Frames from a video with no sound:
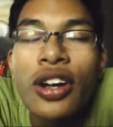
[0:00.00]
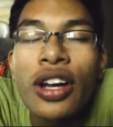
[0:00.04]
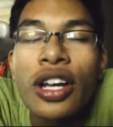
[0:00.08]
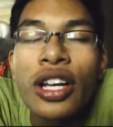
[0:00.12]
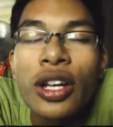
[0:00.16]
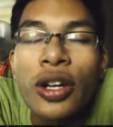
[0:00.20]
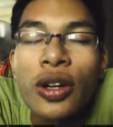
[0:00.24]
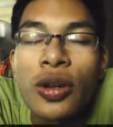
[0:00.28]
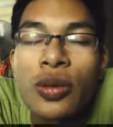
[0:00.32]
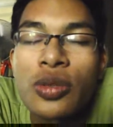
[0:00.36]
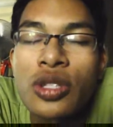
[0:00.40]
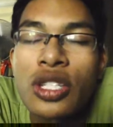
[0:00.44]
and
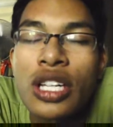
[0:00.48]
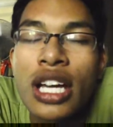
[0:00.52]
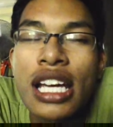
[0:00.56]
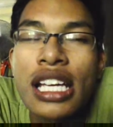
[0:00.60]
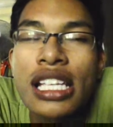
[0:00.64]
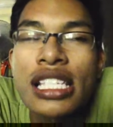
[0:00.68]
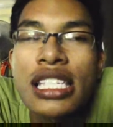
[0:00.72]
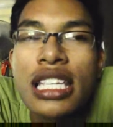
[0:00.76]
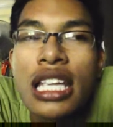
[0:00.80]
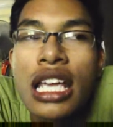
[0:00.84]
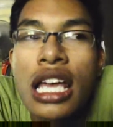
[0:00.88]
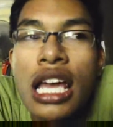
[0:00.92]
I hope you
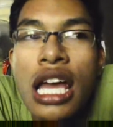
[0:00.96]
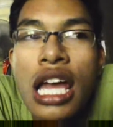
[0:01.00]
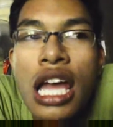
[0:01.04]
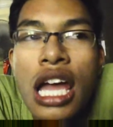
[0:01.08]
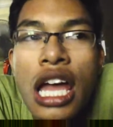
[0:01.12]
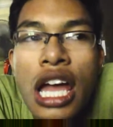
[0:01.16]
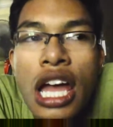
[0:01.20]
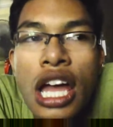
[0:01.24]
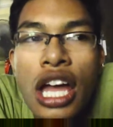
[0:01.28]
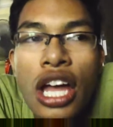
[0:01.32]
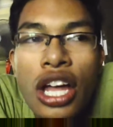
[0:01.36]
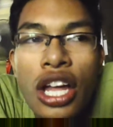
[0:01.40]
guys
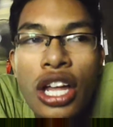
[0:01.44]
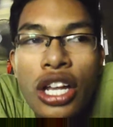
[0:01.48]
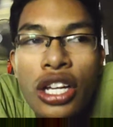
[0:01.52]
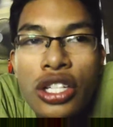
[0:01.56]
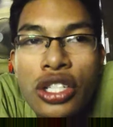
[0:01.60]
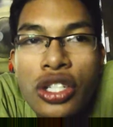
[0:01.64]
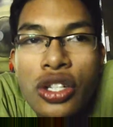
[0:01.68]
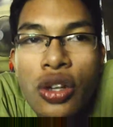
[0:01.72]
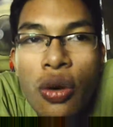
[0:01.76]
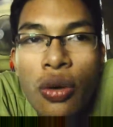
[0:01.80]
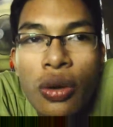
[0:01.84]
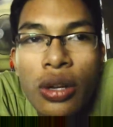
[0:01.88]

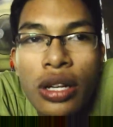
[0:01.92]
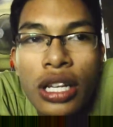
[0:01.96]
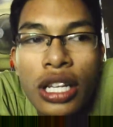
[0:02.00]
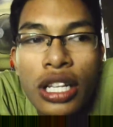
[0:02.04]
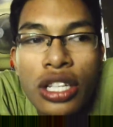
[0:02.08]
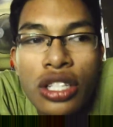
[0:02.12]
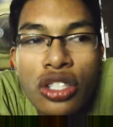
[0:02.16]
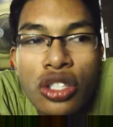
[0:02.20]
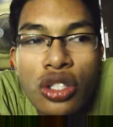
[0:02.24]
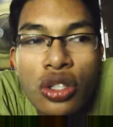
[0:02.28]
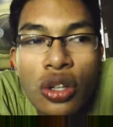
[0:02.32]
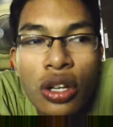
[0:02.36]
don't
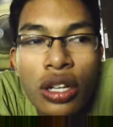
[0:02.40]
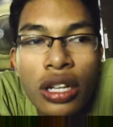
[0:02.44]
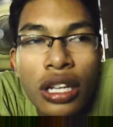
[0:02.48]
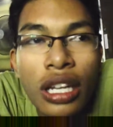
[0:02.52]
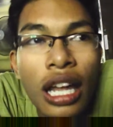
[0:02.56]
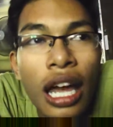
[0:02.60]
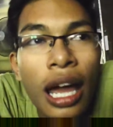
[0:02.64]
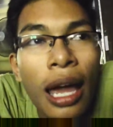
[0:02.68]
really enjoy it.